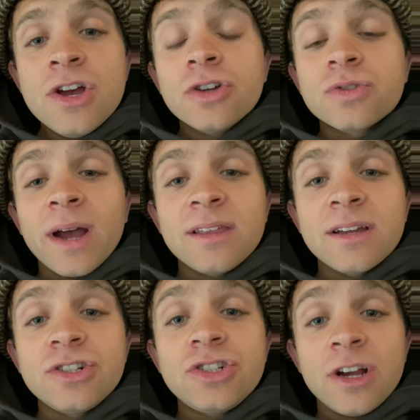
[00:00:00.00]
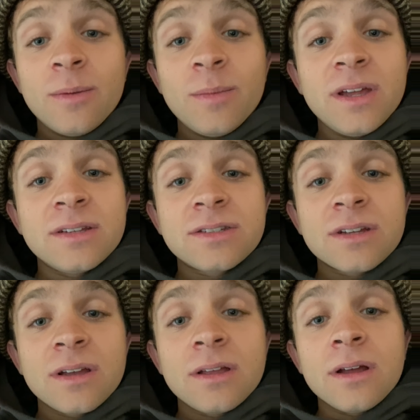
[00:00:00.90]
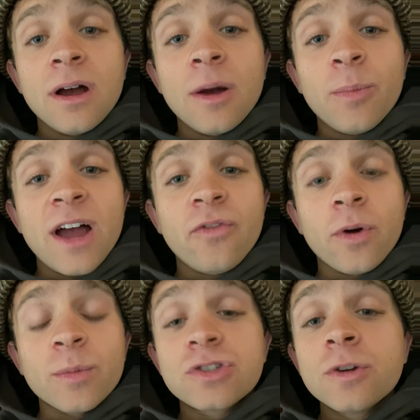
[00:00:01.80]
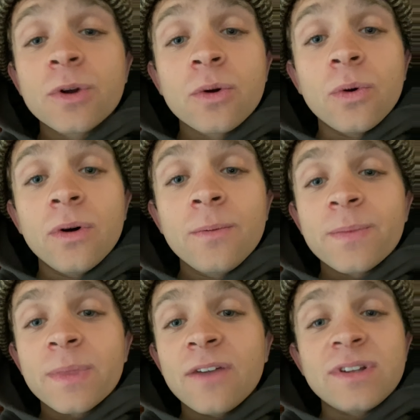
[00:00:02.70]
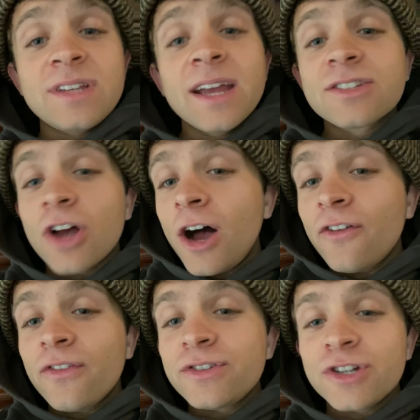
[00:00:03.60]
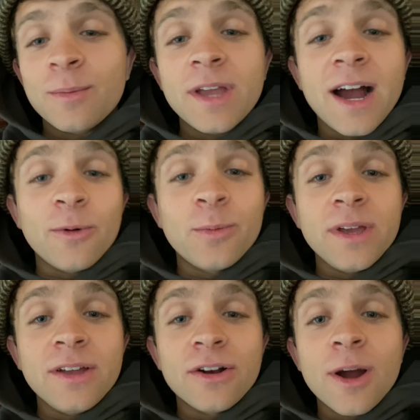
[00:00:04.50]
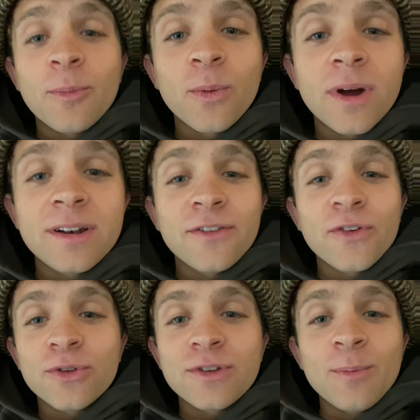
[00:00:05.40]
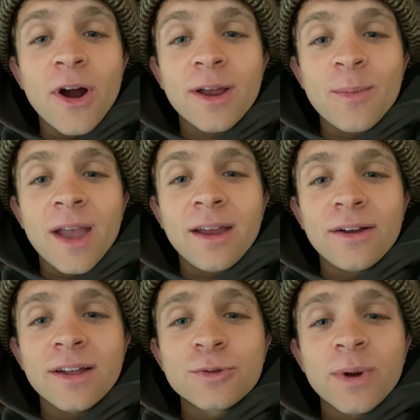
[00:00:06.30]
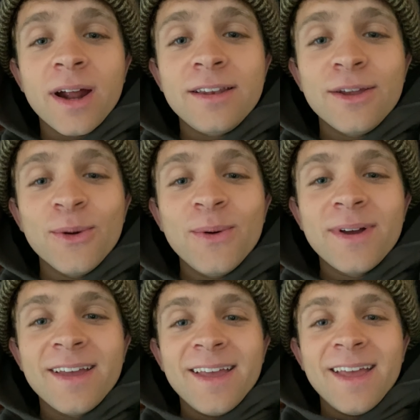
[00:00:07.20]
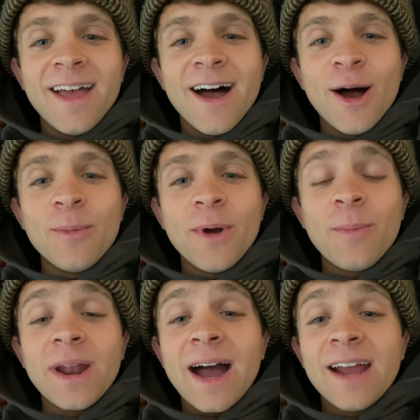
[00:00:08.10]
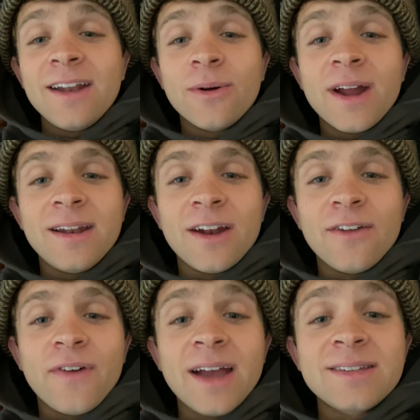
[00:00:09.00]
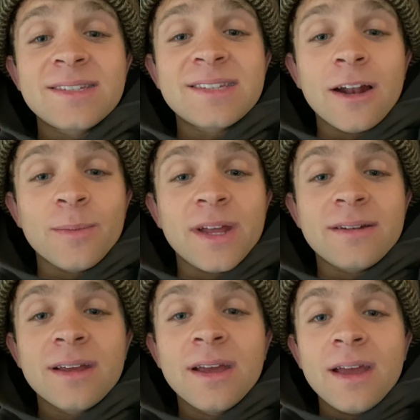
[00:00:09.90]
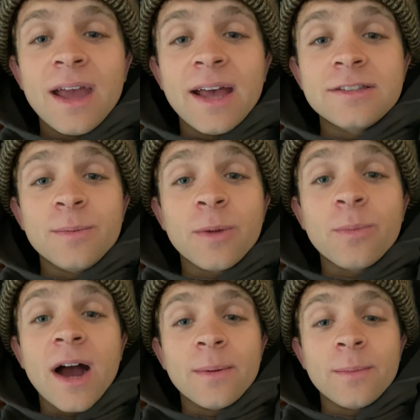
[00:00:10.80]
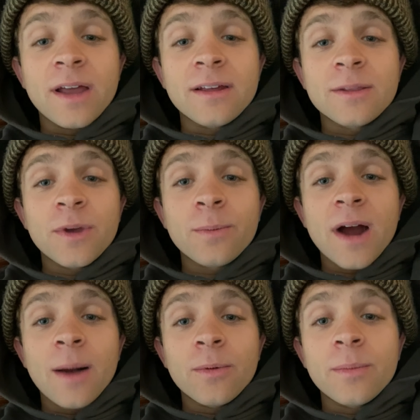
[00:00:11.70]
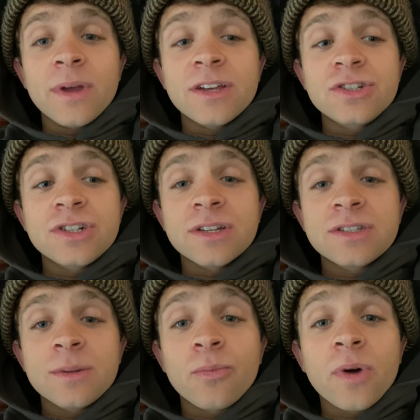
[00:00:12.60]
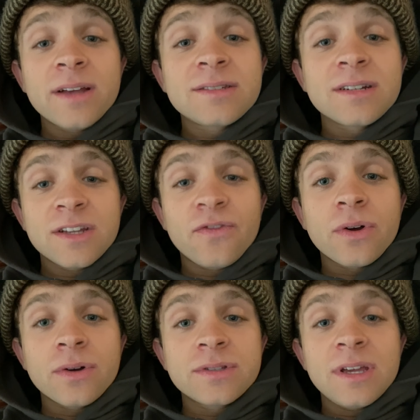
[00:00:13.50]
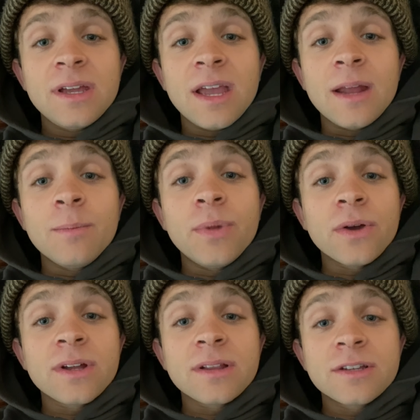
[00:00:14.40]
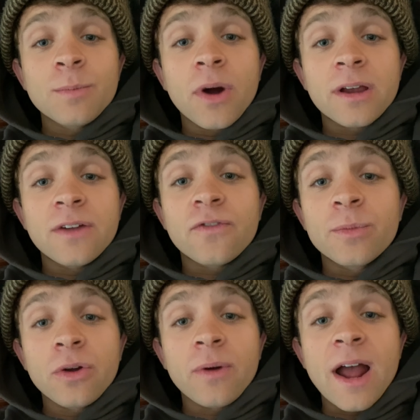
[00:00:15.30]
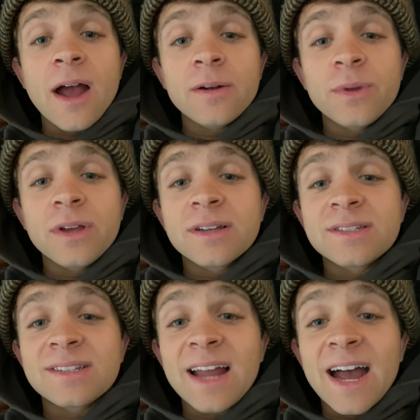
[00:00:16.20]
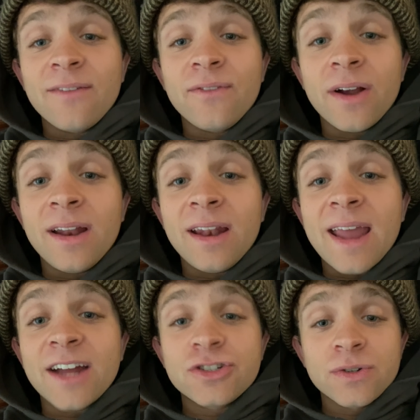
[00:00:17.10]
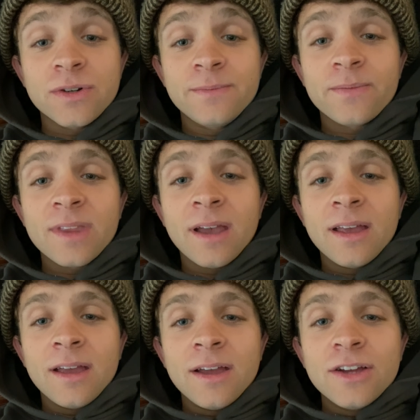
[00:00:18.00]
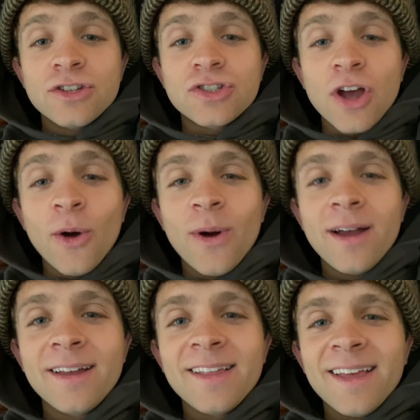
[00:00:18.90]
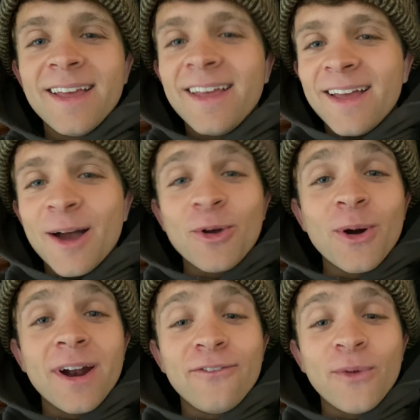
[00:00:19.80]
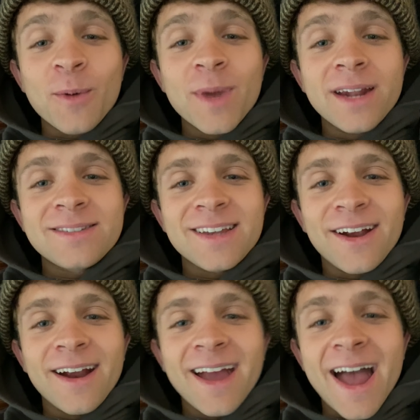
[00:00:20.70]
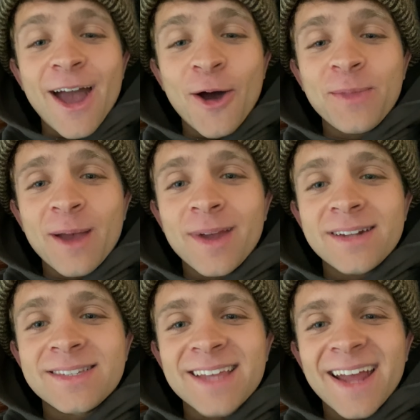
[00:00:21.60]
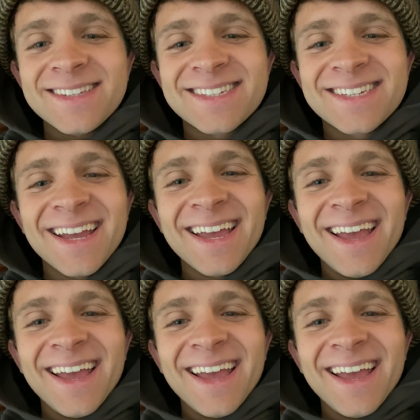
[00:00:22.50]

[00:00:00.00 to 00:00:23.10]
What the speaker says: So I think Jeremy's platform is super cool. If it takes off, Jeremy, I will be your number one difficulty market maker. That's what I do. But I don't identify settlement as the big problem. I think the big problem is just pricing difficulty and building this market from the ground because it's not very natural. So I'm going on 4 minutes here. I hope that made sense.